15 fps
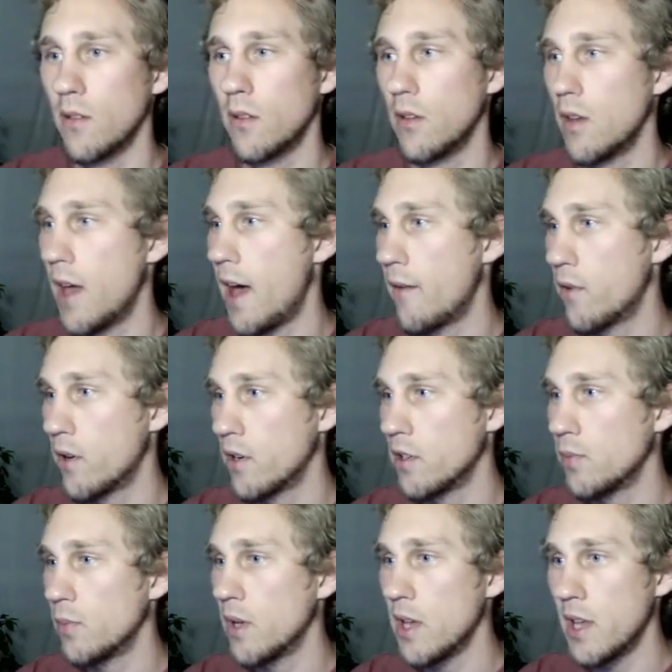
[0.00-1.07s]
have our
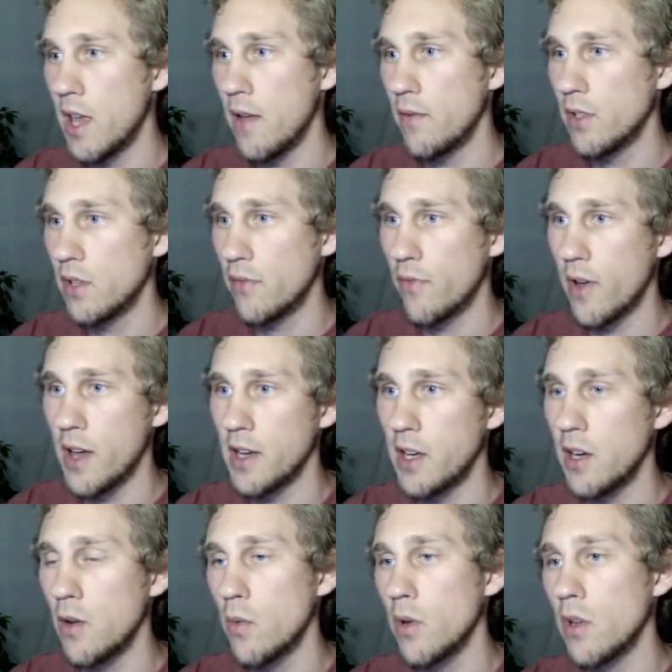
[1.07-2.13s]
display canvas defined
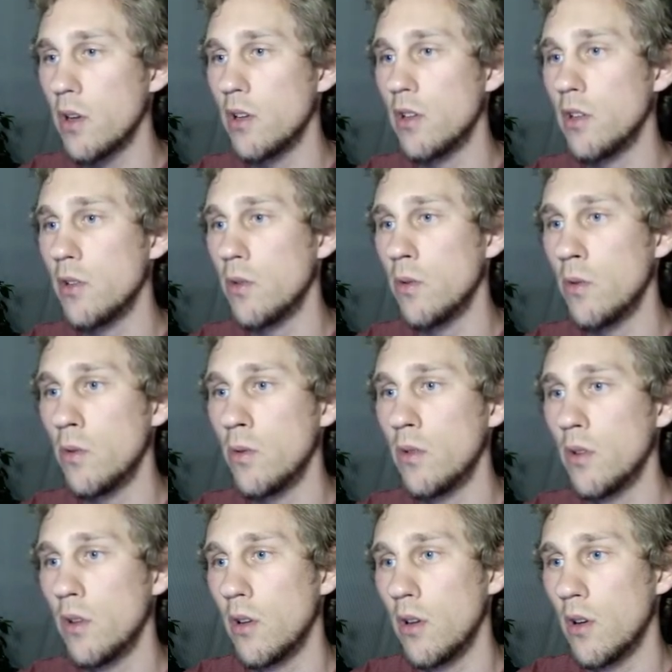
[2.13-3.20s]
here. We're going to do
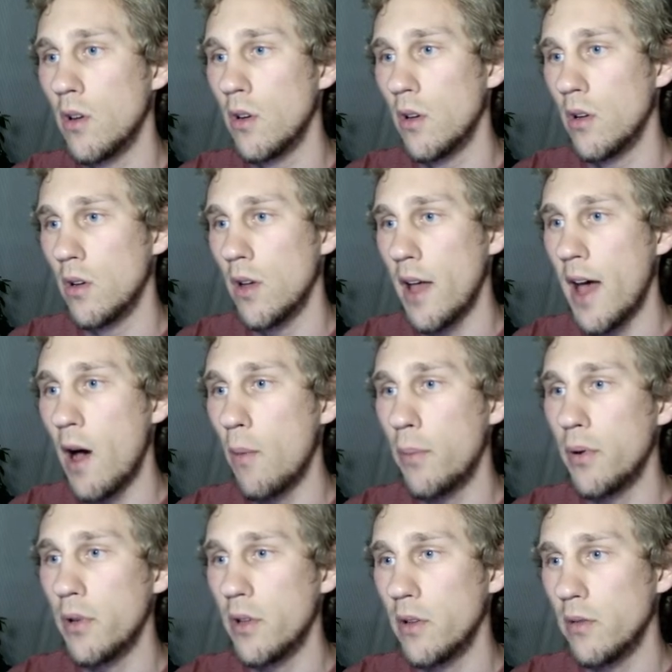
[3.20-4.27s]
output